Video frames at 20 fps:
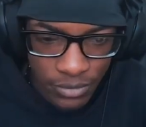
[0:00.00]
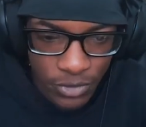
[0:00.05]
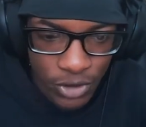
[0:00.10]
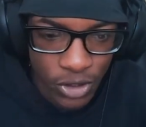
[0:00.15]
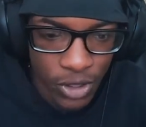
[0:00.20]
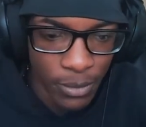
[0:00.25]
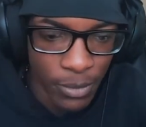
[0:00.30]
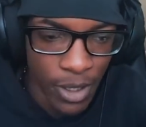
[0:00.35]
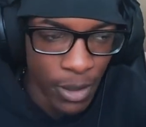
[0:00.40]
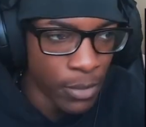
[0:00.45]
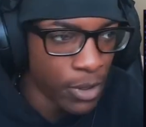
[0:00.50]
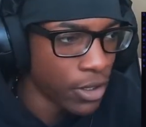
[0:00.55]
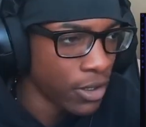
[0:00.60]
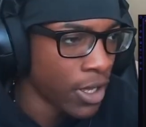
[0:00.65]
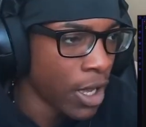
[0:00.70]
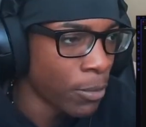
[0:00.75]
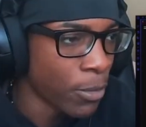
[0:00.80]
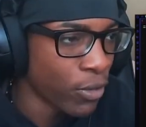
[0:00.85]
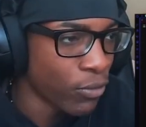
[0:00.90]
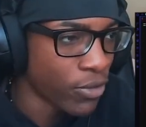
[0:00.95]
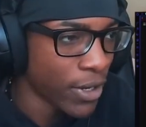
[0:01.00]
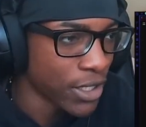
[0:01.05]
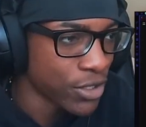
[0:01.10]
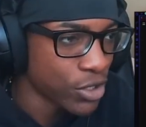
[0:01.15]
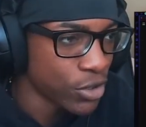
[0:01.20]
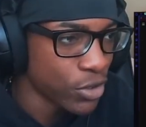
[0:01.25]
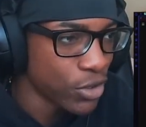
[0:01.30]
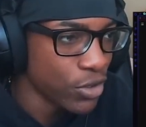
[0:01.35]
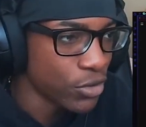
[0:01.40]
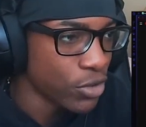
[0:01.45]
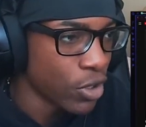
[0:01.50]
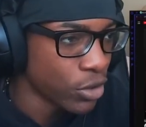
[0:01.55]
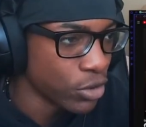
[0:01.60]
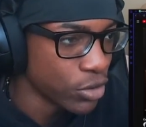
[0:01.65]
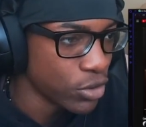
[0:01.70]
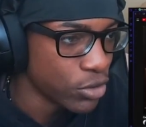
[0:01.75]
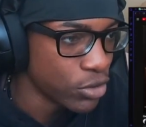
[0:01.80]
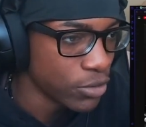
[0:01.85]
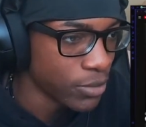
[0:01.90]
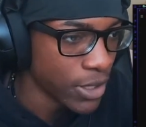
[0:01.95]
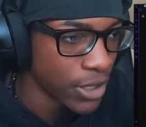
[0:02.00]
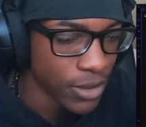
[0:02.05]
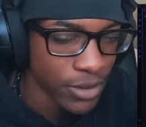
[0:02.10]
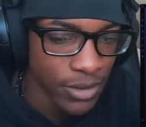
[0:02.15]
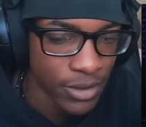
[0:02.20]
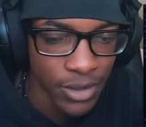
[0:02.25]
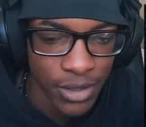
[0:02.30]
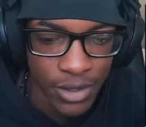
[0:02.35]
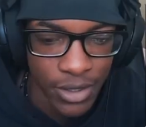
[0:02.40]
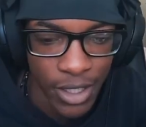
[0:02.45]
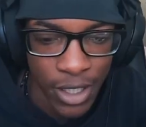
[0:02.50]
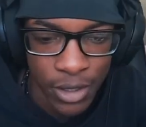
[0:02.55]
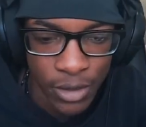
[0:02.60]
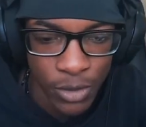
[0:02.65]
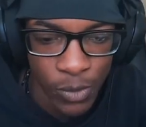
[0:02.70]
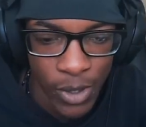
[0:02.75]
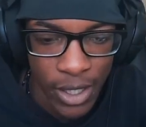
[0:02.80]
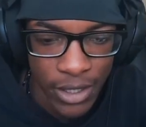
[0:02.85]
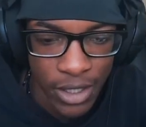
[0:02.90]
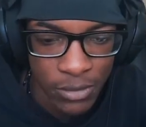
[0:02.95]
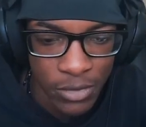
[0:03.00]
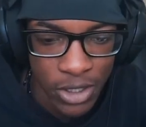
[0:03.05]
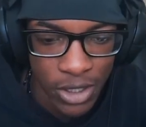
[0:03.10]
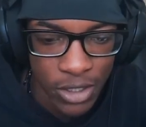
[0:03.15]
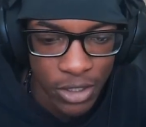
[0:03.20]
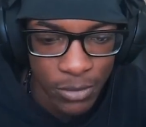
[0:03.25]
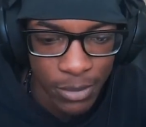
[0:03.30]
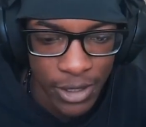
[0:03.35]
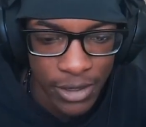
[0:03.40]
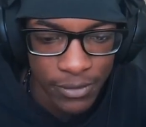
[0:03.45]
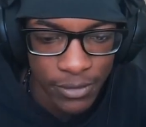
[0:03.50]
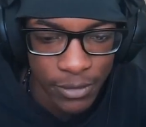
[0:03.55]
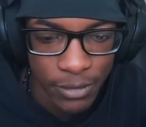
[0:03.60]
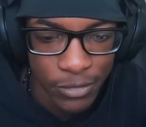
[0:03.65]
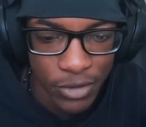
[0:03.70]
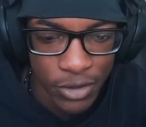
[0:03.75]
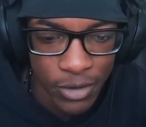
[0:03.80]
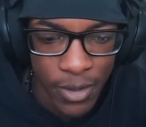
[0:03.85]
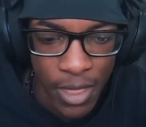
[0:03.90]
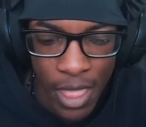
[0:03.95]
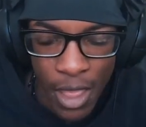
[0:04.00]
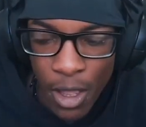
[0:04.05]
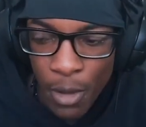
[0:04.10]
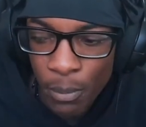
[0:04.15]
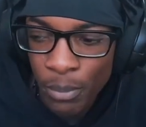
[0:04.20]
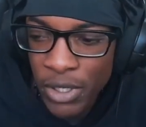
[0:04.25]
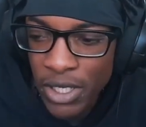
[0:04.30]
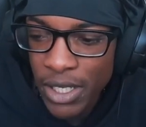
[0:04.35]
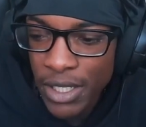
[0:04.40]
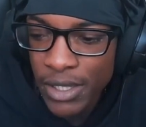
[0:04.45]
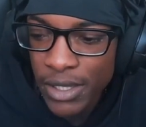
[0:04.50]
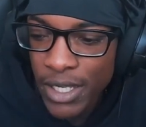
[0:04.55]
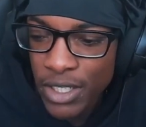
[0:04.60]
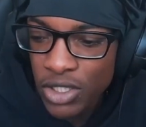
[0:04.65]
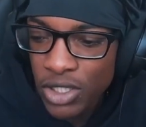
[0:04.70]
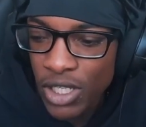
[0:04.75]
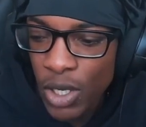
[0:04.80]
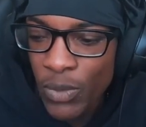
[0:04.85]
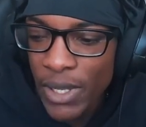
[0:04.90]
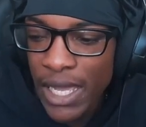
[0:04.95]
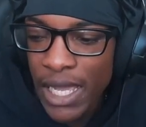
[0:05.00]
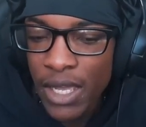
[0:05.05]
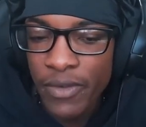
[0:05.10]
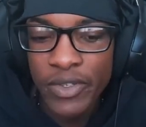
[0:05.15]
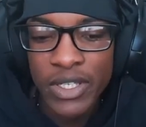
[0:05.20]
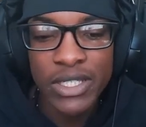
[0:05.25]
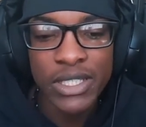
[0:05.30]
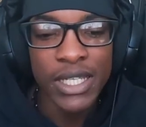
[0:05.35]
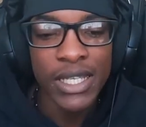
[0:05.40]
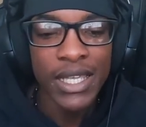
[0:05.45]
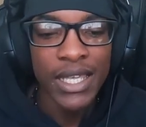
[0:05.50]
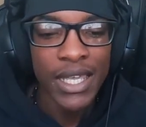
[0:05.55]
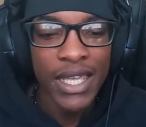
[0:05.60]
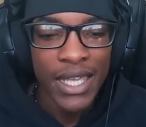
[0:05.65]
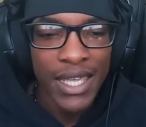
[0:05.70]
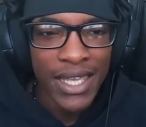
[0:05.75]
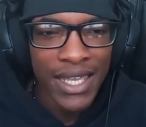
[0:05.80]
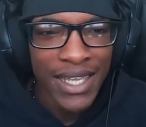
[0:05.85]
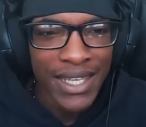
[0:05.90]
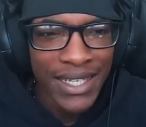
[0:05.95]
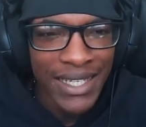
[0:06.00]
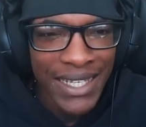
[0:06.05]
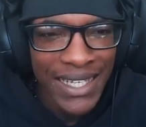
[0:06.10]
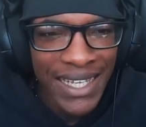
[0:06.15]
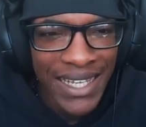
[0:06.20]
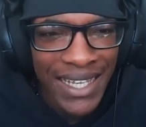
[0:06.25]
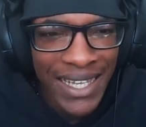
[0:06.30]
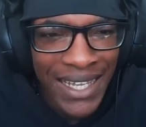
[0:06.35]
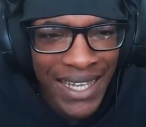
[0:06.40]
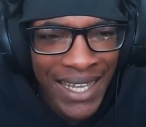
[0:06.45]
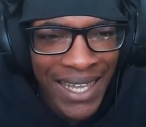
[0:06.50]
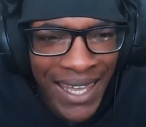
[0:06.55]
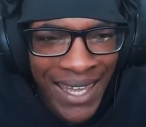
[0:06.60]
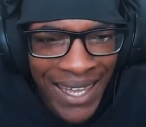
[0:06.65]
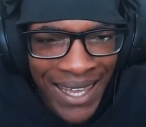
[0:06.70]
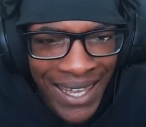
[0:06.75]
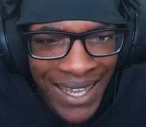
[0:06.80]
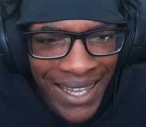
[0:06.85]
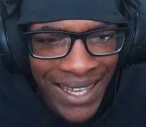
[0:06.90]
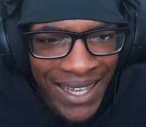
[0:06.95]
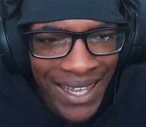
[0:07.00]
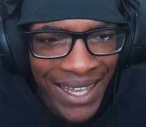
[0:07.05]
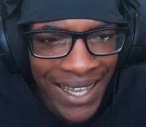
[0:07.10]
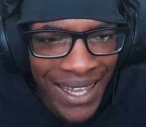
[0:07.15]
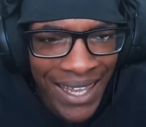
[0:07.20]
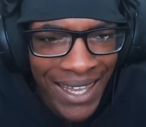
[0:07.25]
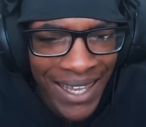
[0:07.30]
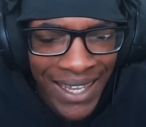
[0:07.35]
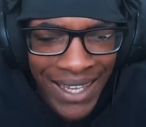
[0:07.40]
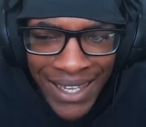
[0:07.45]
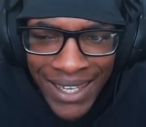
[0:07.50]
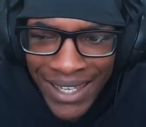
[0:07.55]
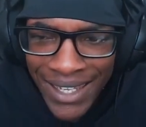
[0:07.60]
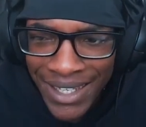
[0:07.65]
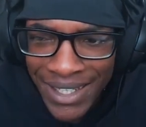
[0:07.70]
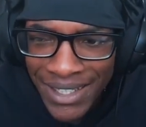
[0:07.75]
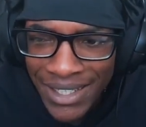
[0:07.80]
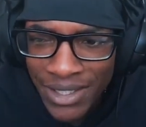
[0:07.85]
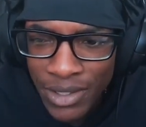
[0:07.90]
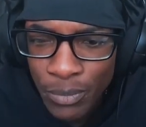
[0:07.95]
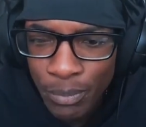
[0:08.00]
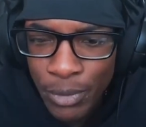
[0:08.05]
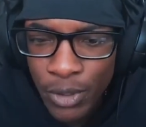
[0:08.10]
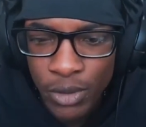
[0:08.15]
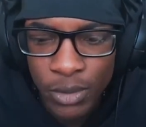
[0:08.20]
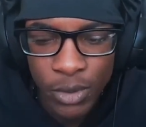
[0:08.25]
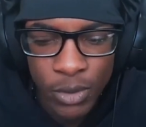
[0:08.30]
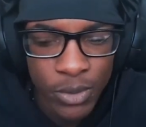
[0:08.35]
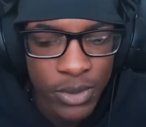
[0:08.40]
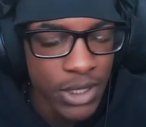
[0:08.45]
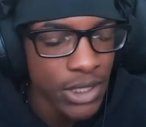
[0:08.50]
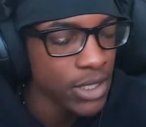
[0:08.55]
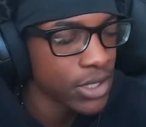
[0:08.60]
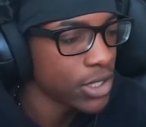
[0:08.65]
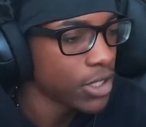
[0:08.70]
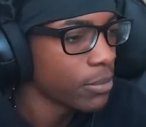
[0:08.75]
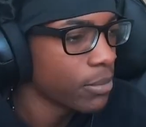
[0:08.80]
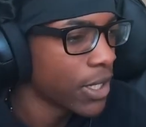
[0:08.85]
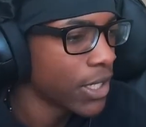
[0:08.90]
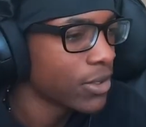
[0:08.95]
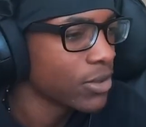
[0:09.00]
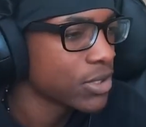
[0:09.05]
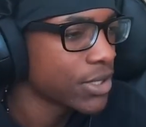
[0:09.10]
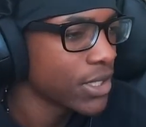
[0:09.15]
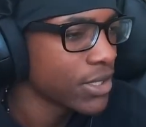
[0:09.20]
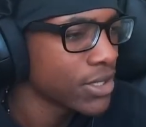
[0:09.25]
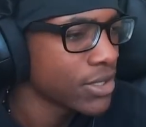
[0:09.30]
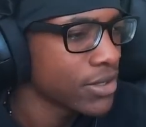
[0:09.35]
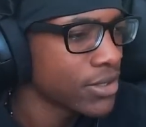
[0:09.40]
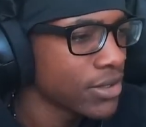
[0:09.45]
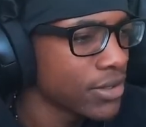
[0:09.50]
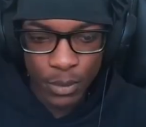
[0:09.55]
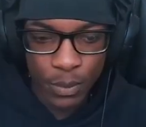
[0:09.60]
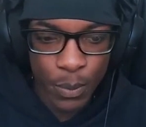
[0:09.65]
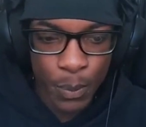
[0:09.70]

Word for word: So I'm I'm a, I'm a rat to you on YouTube now. I don't know why I keep changing platforms. But yeah, the next one that we have is he he. Bro, who is this nigga? Michael Jackson?